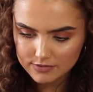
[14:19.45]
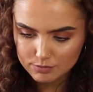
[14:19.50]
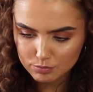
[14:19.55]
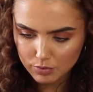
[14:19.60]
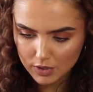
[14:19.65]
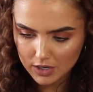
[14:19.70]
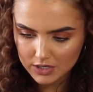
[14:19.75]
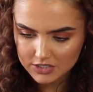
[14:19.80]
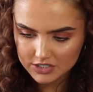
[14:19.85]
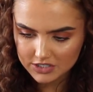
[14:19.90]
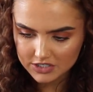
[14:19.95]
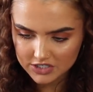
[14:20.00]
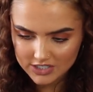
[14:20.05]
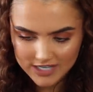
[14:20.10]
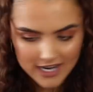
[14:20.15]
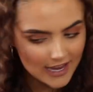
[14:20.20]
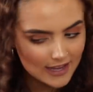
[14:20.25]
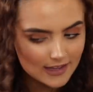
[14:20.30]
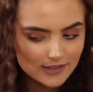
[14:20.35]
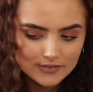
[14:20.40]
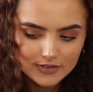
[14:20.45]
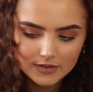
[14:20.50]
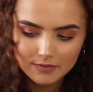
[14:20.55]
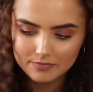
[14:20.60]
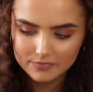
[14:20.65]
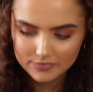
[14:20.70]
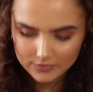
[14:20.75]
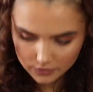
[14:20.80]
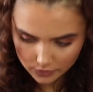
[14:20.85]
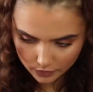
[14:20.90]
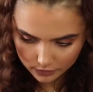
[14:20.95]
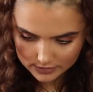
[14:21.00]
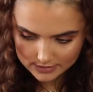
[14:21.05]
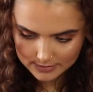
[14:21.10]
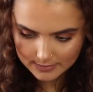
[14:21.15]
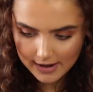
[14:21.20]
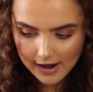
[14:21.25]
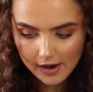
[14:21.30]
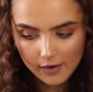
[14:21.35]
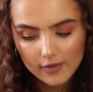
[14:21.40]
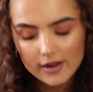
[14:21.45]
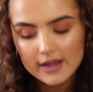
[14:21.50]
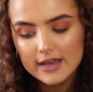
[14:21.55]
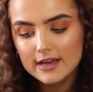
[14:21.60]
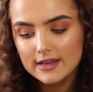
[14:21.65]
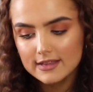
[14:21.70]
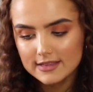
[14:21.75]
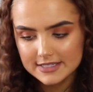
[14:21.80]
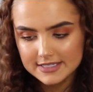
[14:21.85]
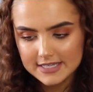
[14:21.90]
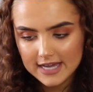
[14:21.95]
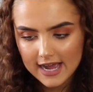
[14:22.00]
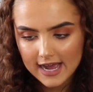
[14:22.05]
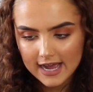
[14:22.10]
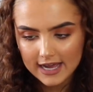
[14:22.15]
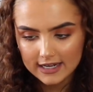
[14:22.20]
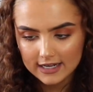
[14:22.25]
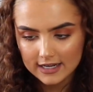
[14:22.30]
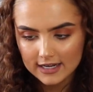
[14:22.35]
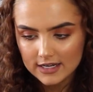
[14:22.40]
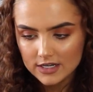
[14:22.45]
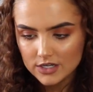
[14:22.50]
brush and shave, talked about the tan.